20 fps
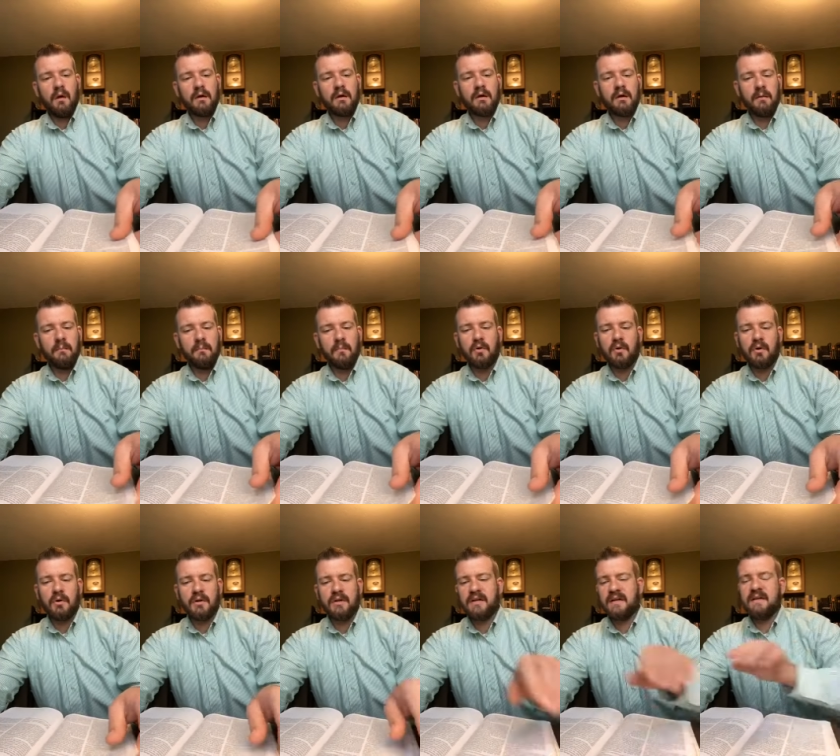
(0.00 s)
Good
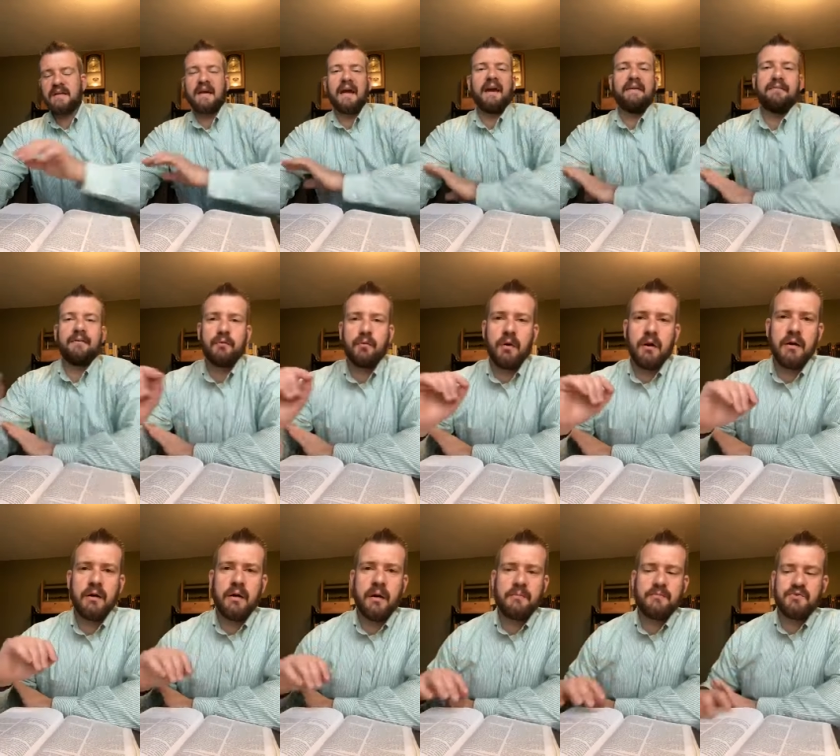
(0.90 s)
morning,
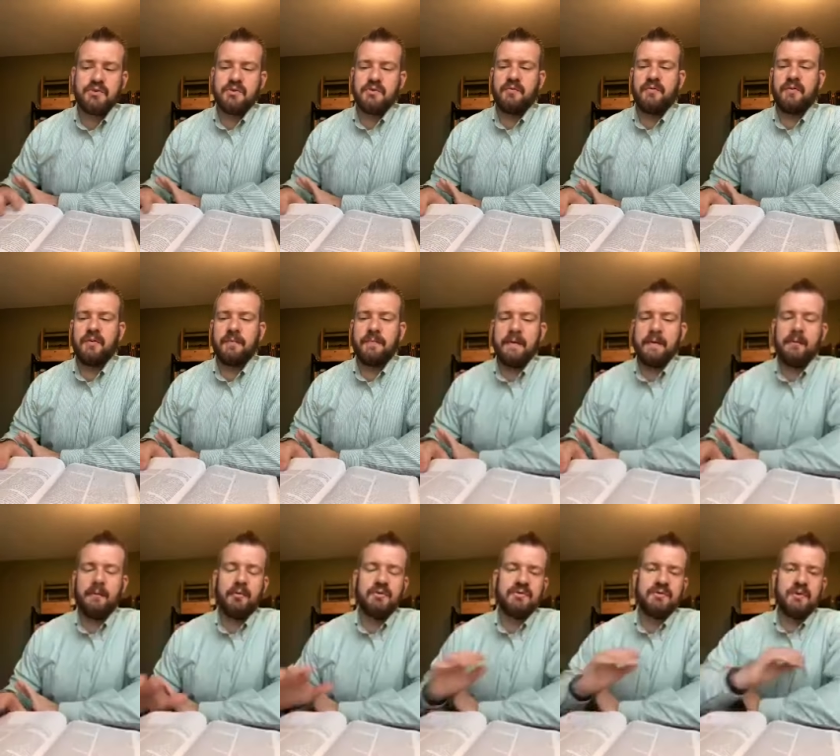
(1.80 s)
everyone. I'm sure a few
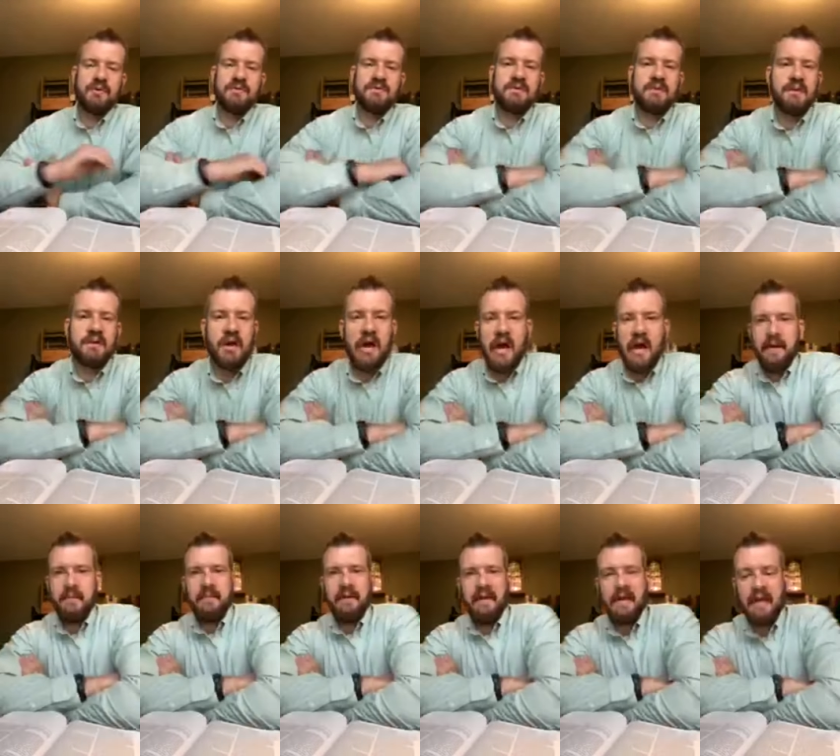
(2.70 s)
people start
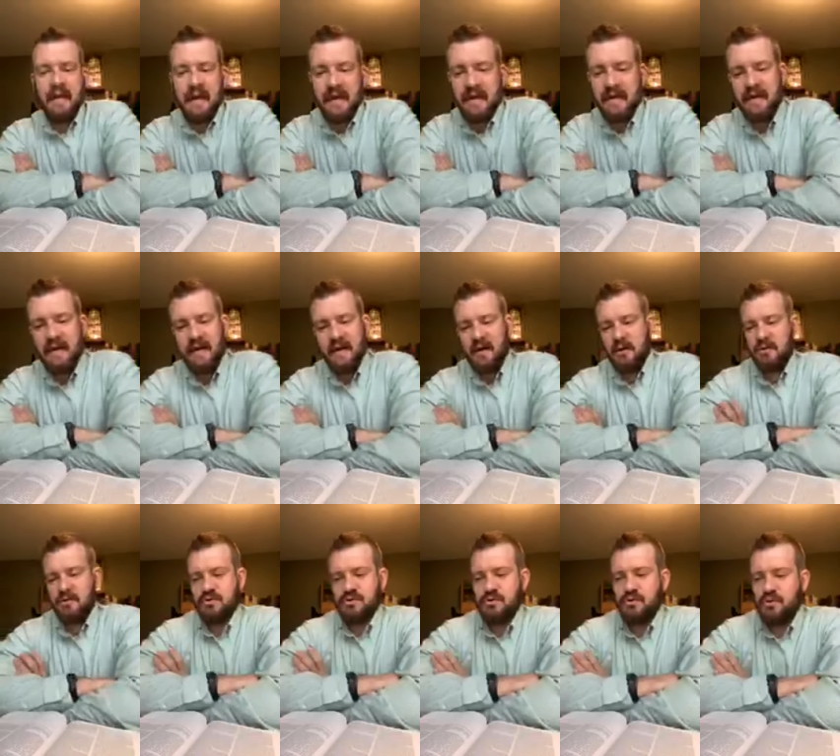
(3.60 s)
chiming in
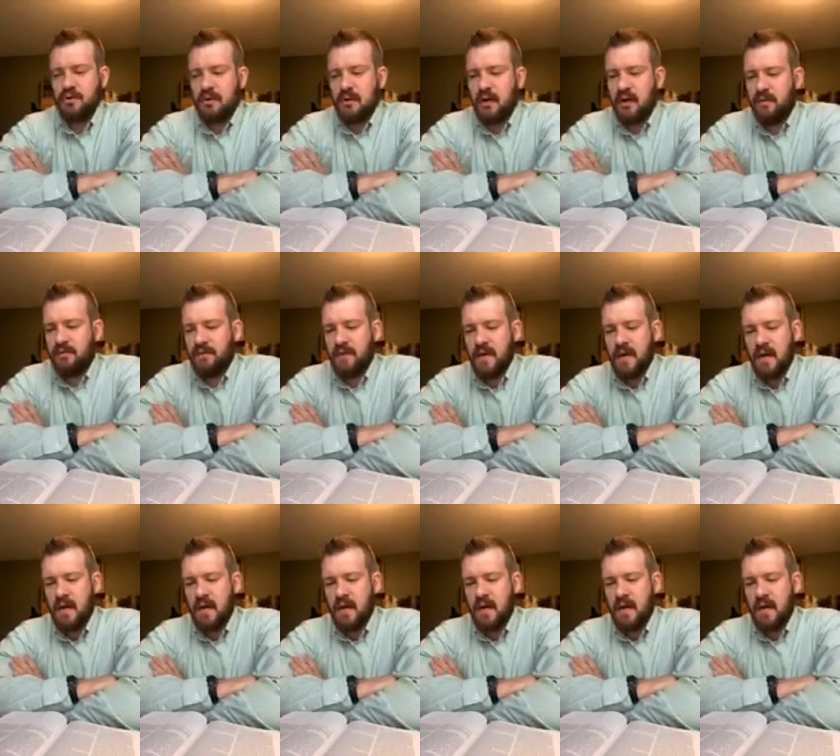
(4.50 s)
here soon enough.